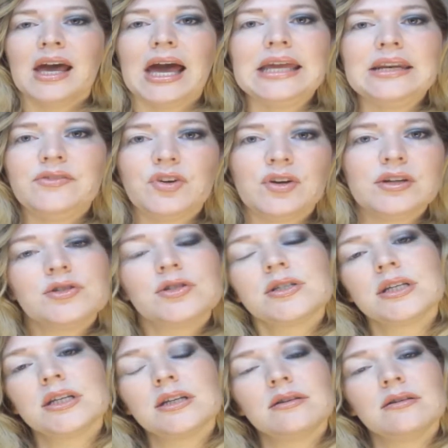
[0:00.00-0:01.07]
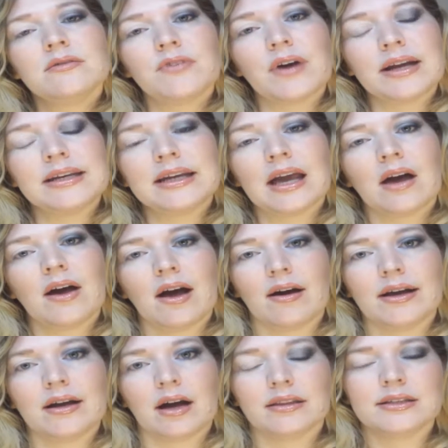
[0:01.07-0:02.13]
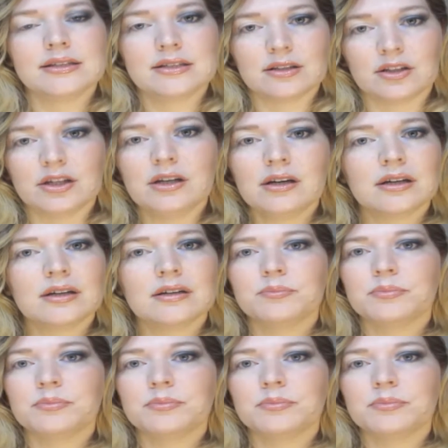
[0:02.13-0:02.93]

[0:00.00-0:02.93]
And if you're interested in finding out how I got this look,